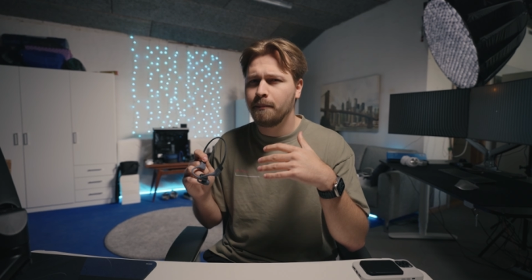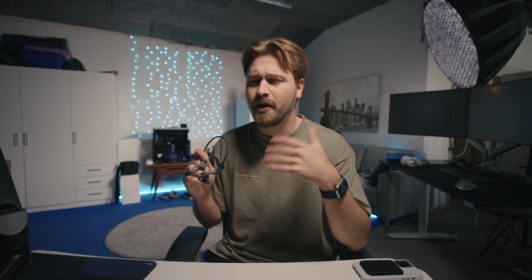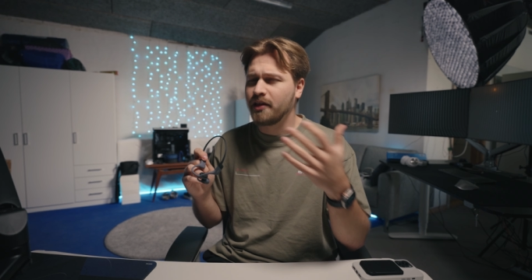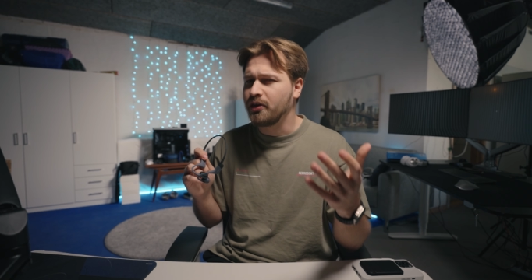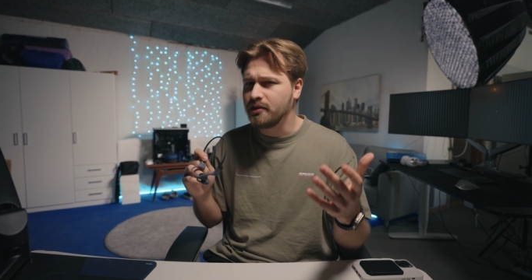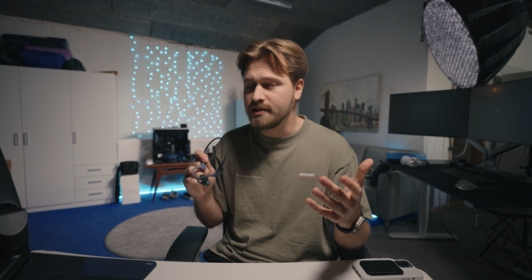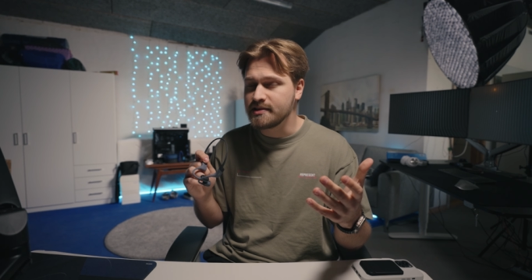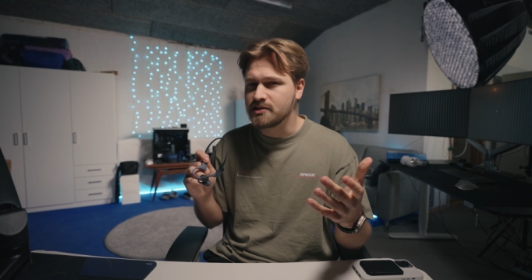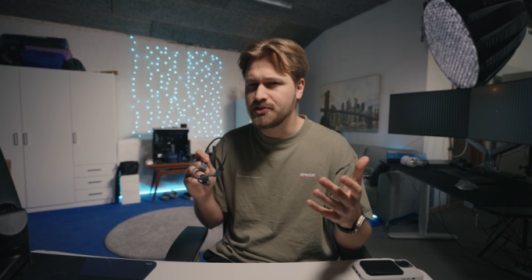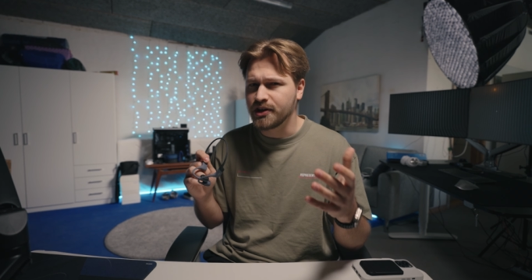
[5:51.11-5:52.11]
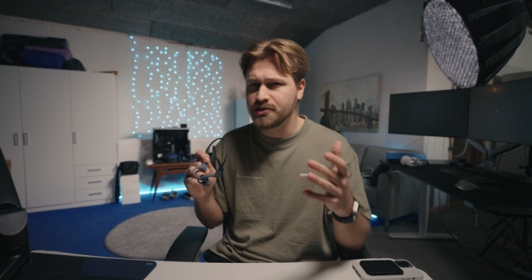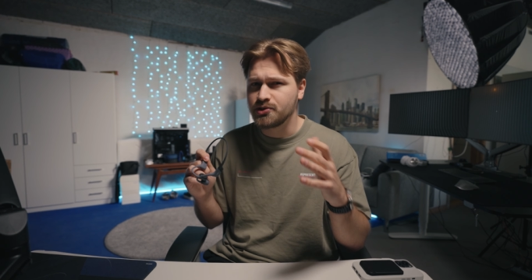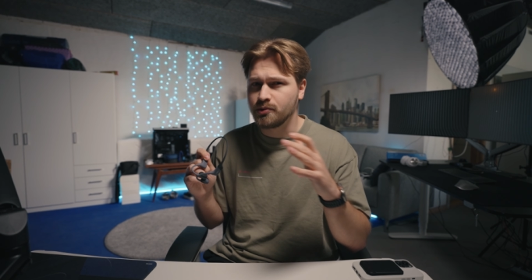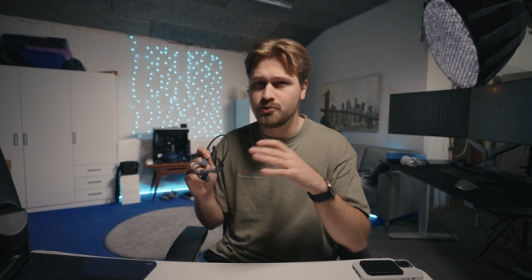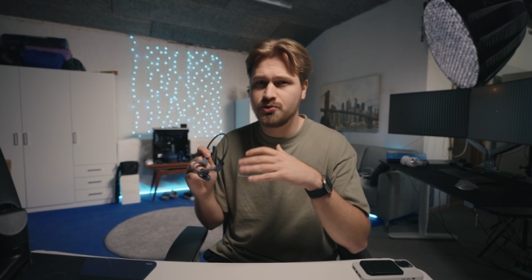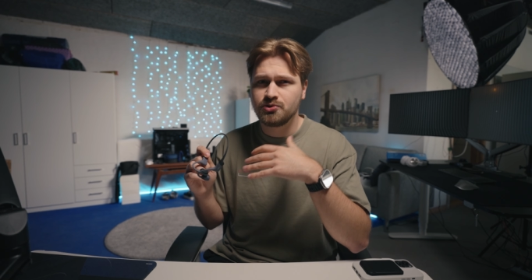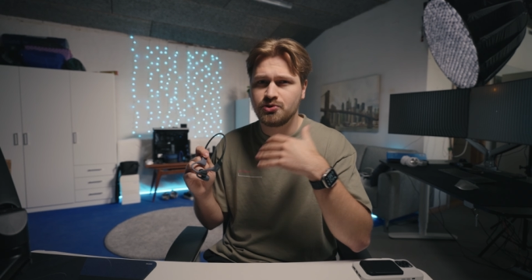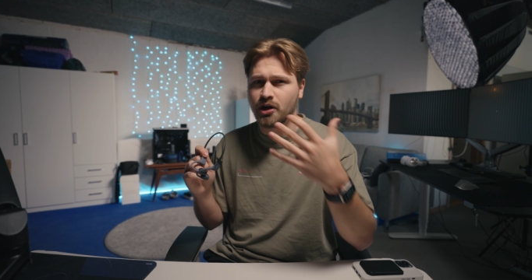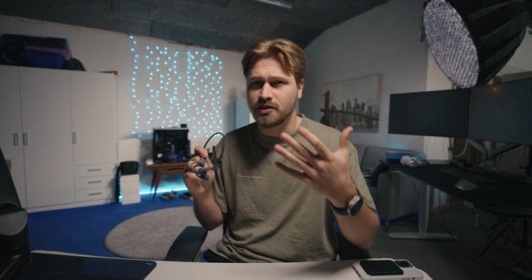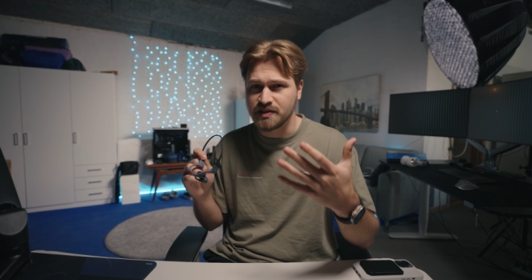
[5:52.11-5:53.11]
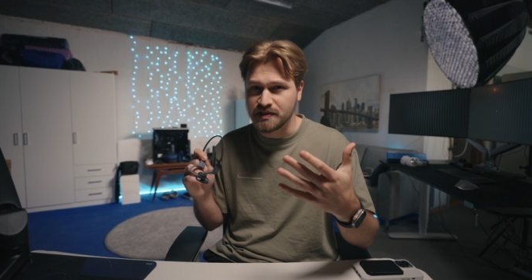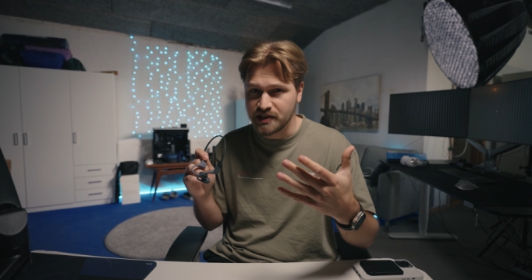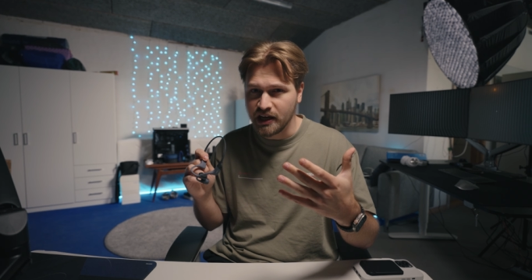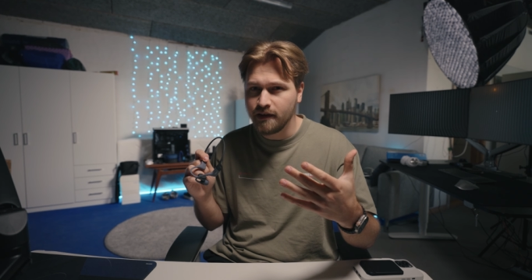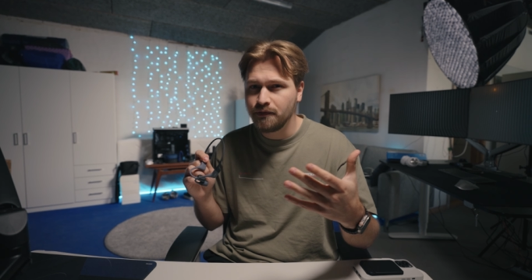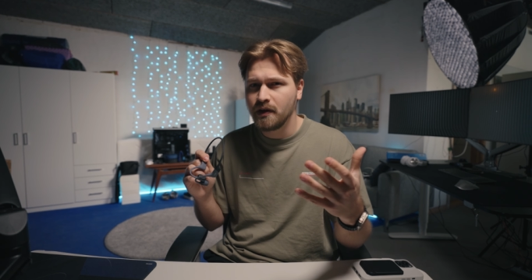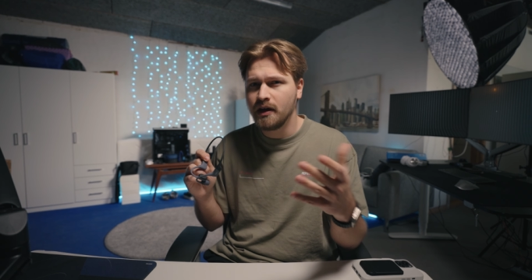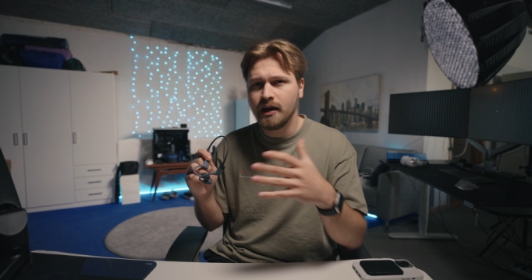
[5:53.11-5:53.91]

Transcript: but I think this is just so Shokz is safe